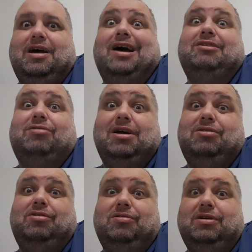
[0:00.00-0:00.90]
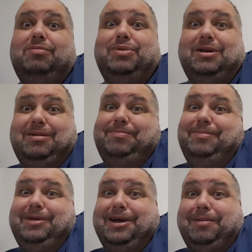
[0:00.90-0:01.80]
I try to do it, but
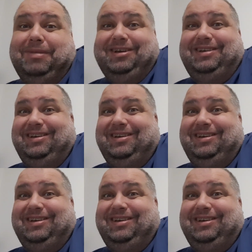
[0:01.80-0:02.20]
yeah,